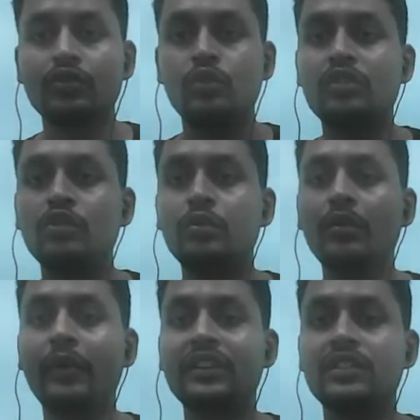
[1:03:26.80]
So what will
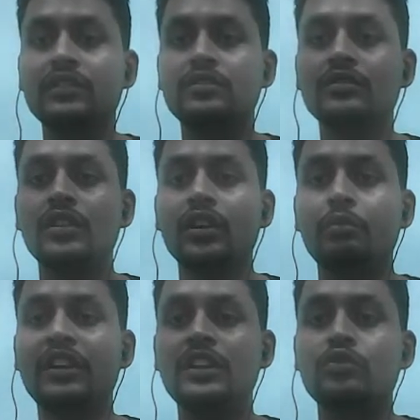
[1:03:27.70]
be my matrix?
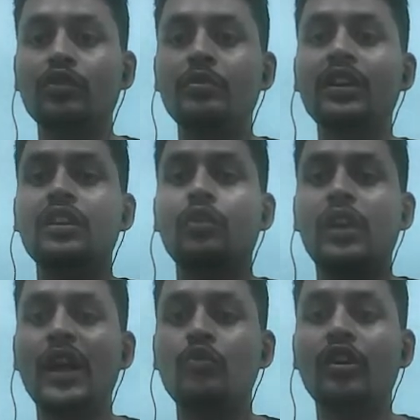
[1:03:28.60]
Matrix will be
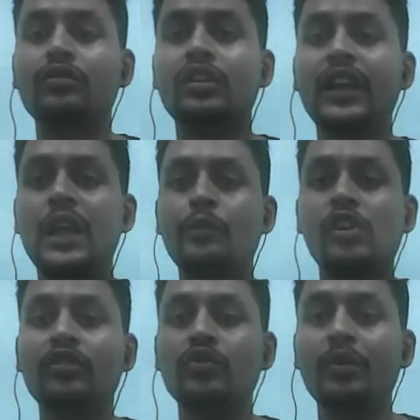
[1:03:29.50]
M11,
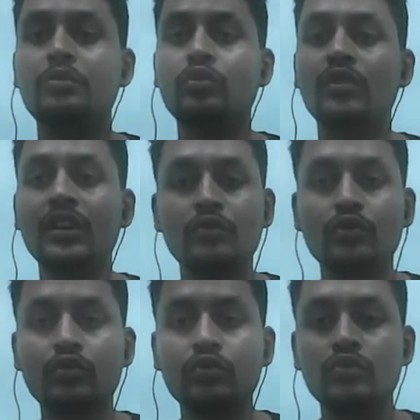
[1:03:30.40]
M12, M21,
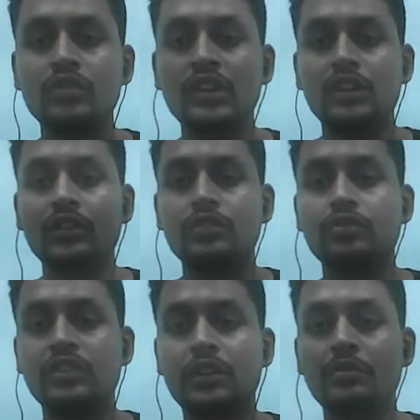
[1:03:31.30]
M22.
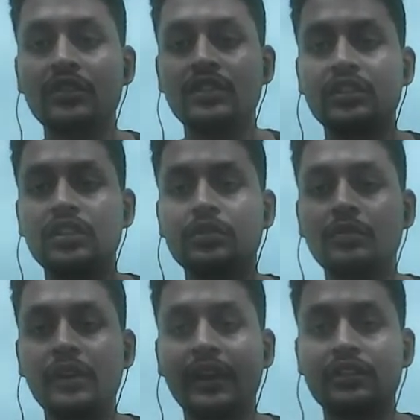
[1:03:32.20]
So that means this is
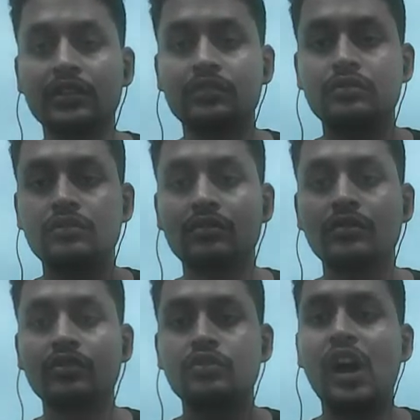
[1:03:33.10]
my matrix.
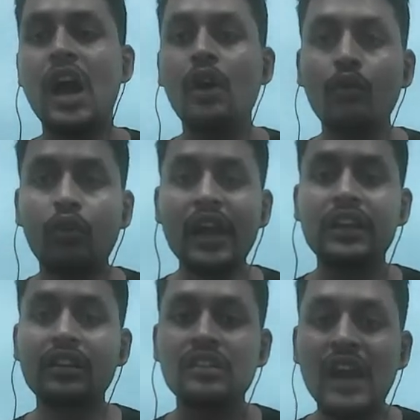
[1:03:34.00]
So how I
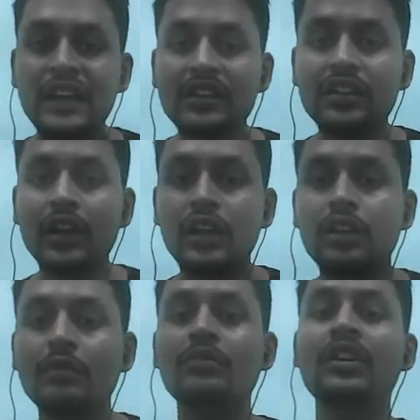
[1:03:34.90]
can write
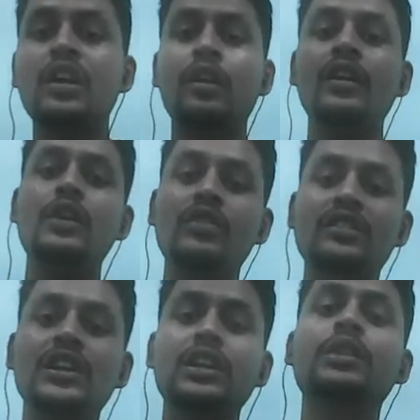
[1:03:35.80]
the
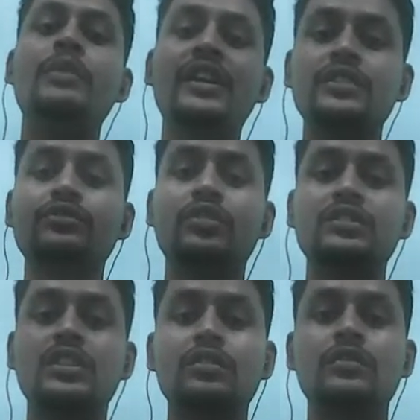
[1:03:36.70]
unit cell in matrix
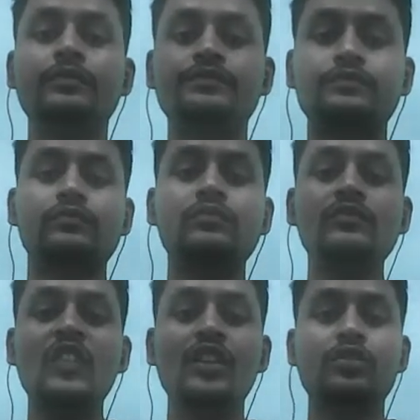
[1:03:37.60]
notation?
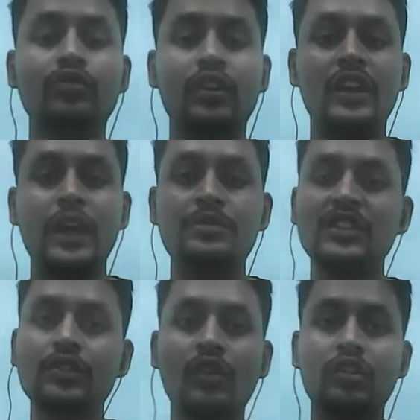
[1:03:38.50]
So
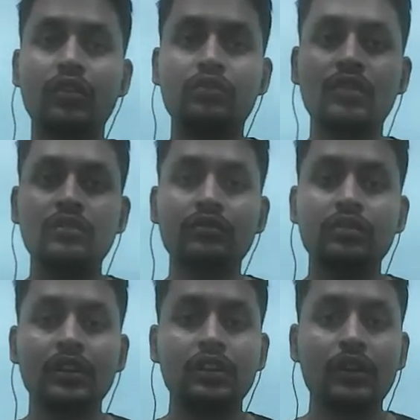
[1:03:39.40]
FCC
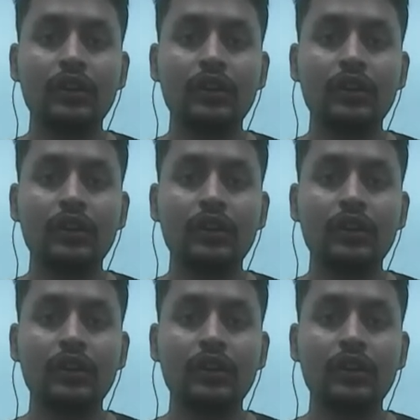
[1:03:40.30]
111